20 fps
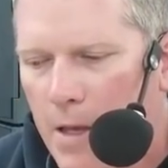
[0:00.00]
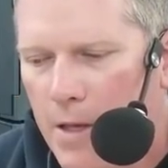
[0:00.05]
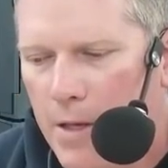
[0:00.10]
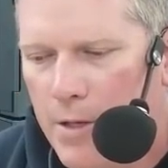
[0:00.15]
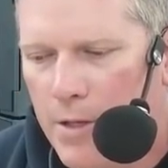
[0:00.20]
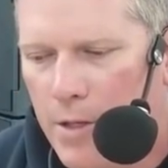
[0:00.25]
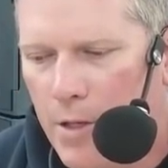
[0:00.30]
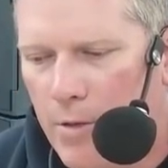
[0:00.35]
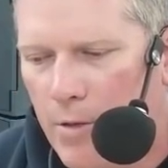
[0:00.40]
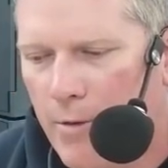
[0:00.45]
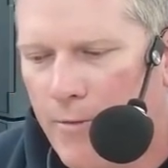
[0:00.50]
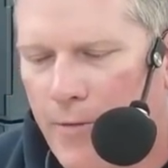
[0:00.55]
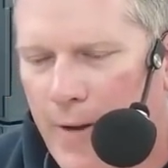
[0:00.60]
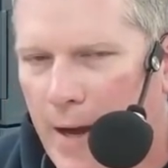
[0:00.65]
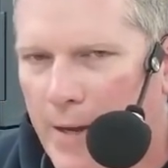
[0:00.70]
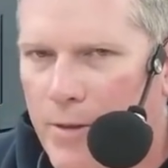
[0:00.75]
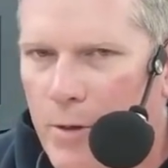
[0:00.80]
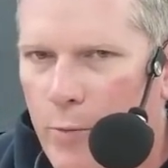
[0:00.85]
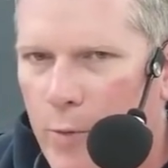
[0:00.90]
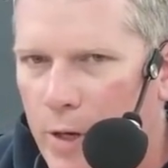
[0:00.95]
So the
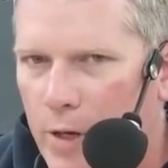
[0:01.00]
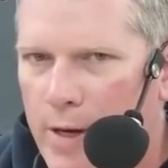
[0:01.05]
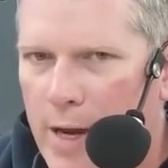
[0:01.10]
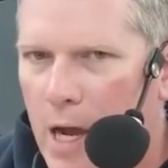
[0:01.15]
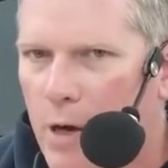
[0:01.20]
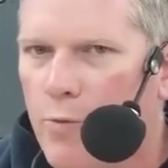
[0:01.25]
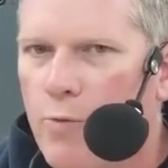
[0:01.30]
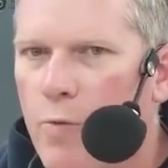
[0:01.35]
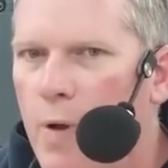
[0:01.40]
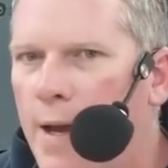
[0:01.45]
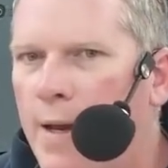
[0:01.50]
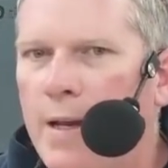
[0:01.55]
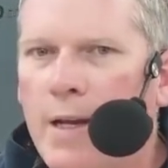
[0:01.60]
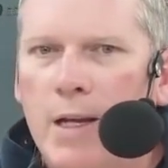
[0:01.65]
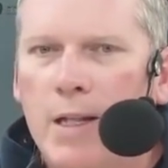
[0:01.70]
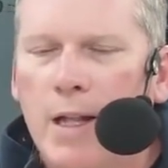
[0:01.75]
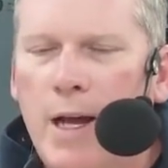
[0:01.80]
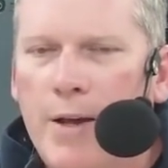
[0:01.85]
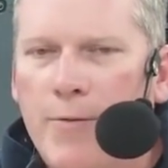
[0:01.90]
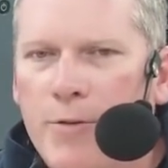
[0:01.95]
fact that we are now running
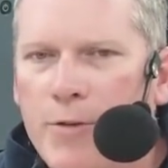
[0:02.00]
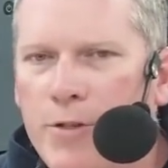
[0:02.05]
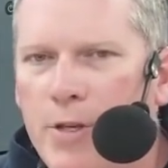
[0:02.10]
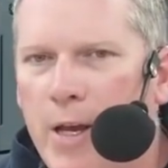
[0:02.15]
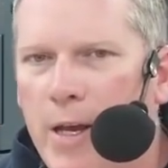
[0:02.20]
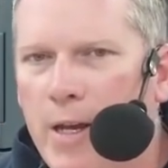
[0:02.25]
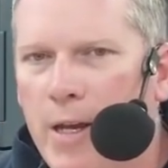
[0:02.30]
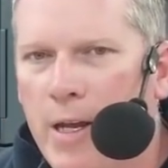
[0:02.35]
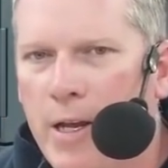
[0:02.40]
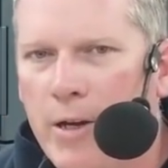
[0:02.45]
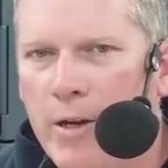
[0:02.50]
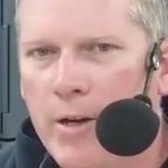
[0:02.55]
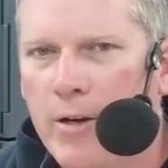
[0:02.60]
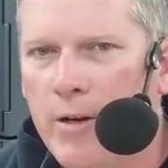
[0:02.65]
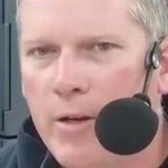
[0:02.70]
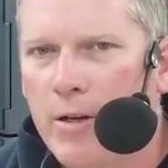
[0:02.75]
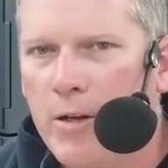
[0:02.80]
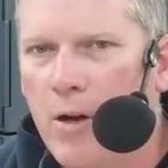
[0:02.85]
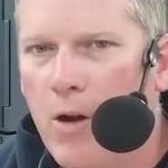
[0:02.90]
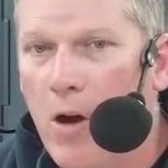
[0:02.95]
glyphosate
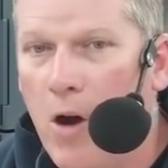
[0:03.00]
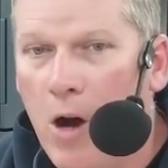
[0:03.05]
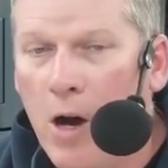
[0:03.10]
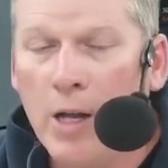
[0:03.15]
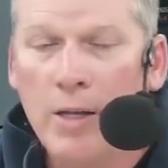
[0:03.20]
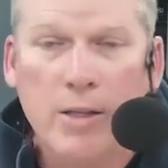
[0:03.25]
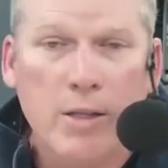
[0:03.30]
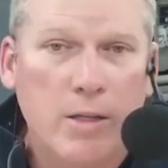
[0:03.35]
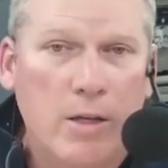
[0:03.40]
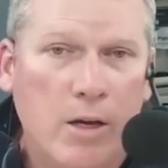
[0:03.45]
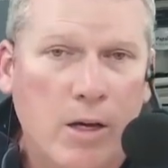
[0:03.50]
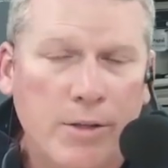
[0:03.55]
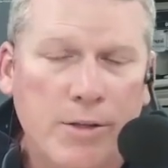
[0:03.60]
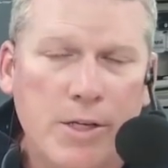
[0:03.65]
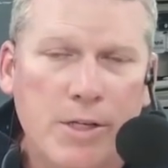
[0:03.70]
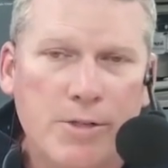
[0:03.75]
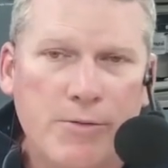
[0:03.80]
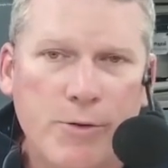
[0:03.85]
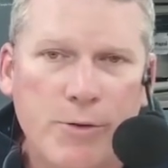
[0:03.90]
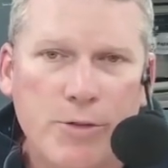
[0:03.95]
here on
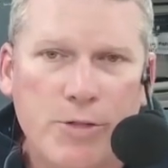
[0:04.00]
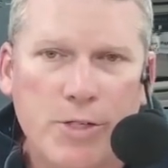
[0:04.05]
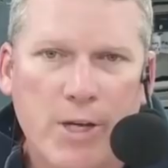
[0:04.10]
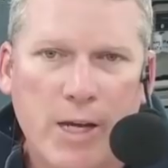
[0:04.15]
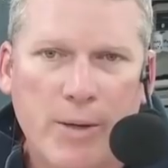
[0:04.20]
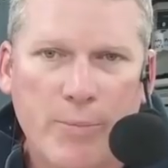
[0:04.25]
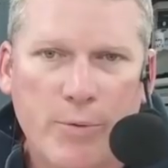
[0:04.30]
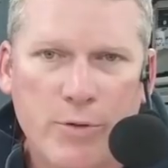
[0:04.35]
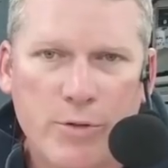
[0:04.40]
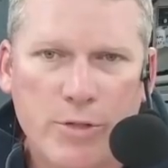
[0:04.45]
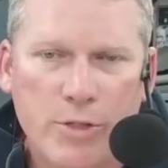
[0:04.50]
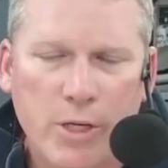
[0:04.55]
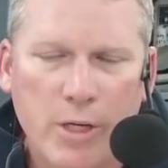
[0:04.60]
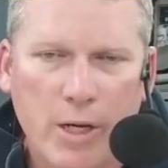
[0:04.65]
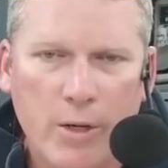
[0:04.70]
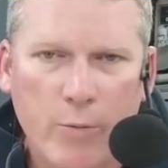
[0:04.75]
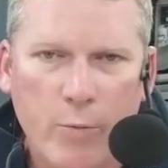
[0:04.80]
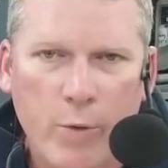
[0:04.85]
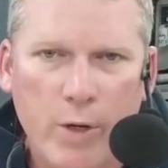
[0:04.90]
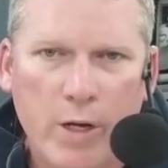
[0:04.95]
these food samples,
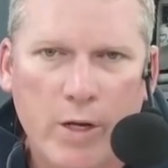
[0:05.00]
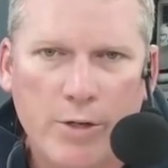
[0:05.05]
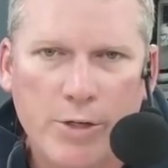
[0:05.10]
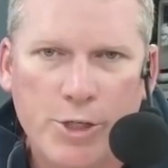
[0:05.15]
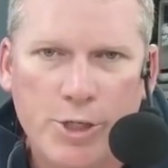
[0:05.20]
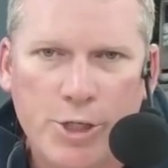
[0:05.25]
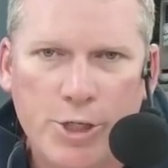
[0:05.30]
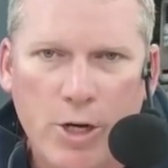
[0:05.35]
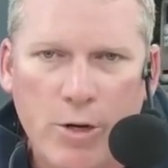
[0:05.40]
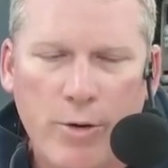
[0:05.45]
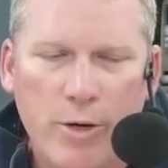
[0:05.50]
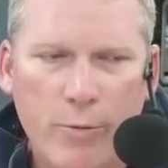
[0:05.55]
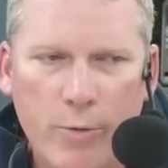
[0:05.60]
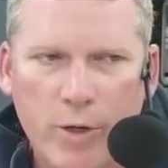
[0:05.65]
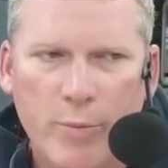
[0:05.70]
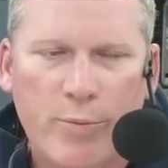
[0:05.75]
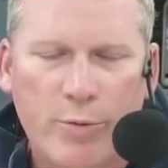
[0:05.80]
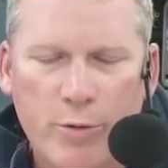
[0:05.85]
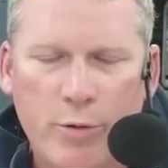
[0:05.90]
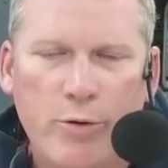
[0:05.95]
and we are
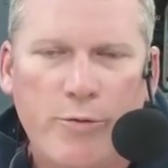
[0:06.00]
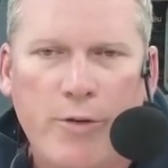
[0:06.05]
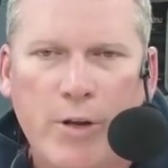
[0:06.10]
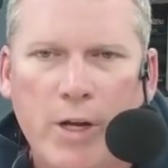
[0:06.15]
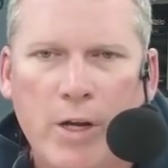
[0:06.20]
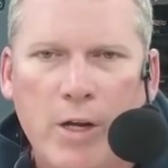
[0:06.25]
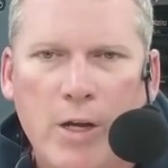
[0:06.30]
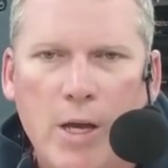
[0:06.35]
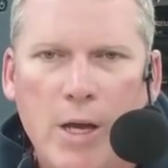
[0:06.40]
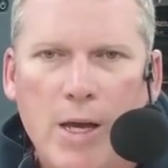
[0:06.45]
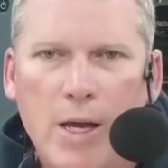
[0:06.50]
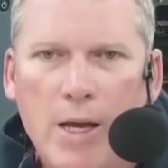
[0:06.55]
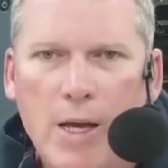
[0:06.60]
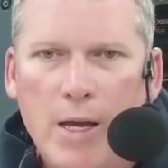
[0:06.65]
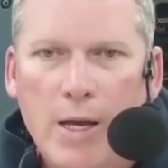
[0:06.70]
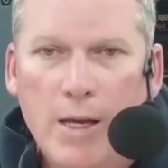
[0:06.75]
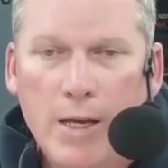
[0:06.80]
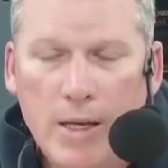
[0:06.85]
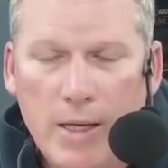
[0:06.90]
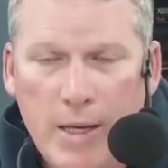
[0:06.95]
proving
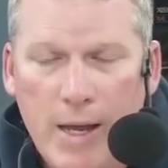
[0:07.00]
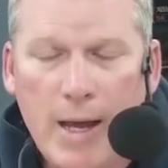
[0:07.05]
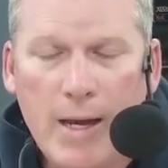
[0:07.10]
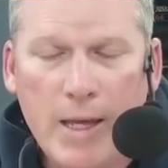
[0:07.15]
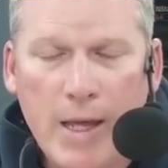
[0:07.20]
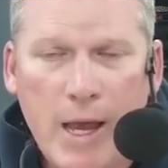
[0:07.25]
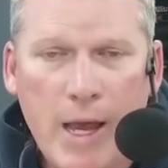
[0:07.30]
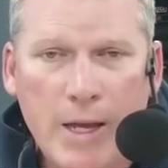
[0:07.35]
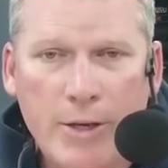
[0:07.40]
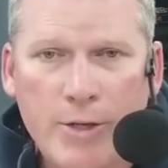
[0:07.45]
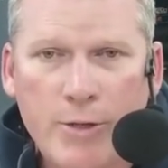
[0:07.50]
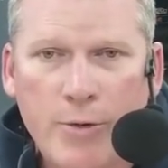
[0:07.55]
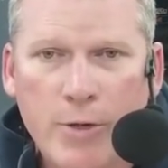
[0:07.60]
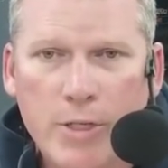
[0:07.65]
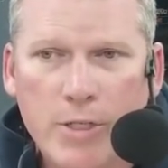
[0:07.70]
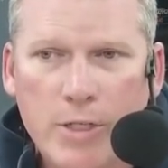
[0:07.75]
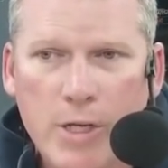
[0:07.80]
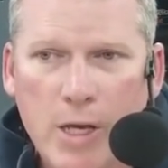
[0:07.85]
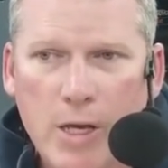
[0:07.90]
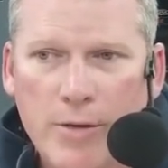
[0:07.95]
yet again to
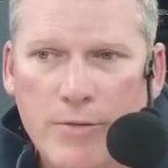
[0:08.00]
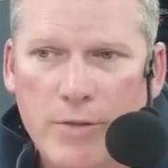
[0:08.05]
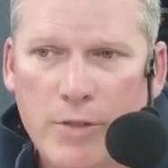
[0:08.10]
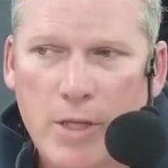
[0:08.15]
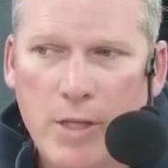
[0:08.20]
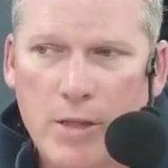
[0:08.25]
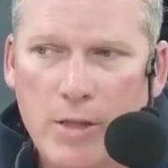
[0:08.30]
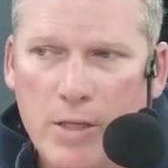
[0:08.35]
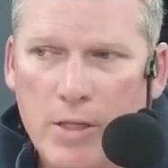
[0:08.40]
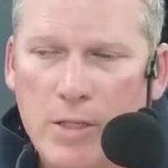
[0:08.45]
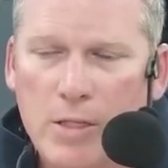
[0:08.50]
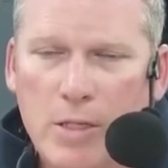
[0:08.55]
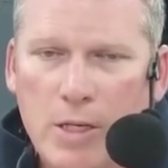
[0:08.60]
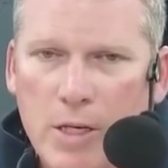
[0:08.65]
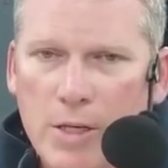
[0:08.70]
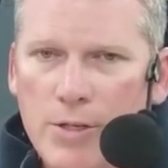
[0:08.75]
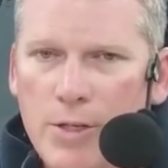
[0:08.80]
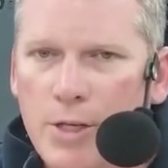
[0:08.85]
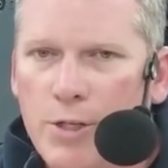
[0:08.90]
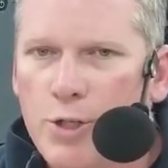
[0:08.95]
ourselves that this
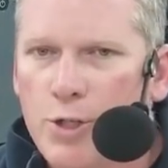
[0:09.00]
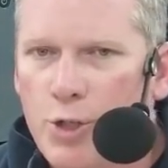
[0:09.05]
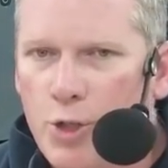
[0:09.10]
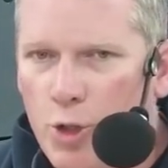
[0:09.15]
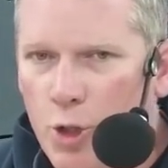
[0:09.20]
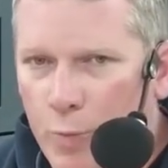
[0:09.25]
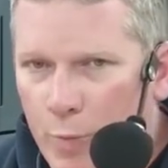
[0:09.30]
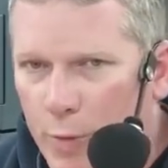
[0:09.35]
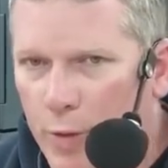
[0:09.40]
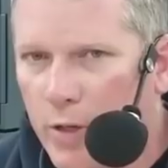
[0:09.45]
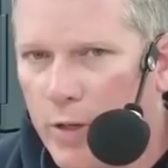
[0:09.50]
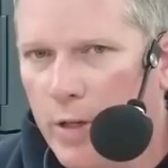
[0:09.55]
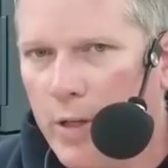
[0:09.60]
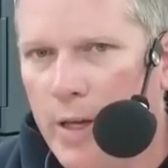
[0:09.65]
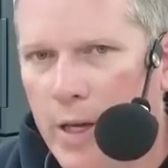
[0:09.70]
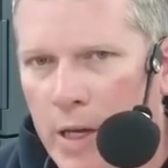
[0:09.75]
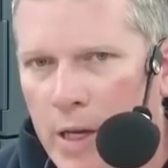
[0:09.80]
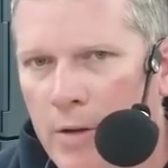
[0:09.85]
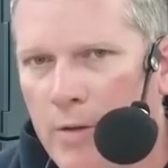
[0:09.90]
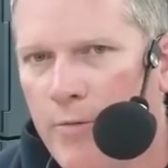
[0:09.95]
is a super
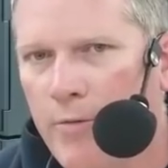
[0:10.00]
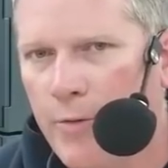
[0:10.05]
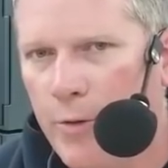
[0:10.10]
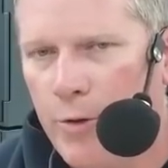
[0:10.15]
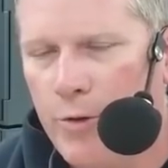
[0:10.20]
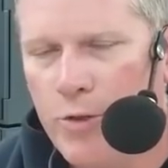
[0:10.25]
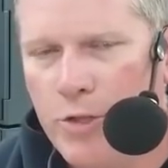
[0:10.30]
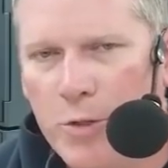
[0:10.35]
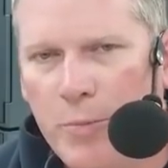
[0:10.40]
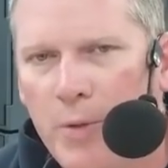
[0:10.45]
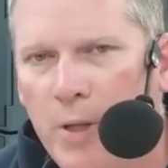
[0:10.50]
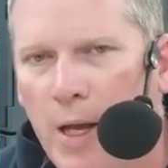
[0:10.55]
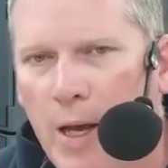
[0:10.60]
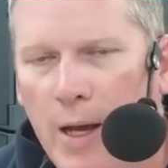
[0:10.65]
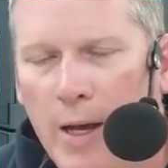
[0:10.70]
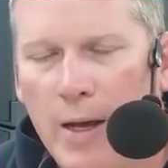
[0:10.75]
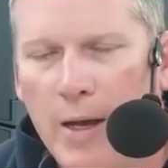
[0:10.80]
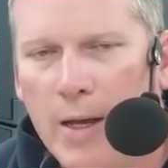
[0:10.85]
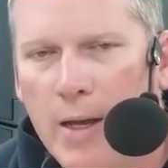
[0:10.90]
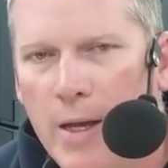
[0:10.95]
clean food
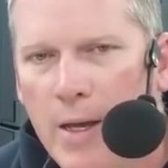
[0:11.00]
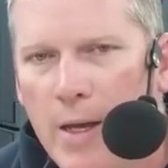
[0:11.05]
supply,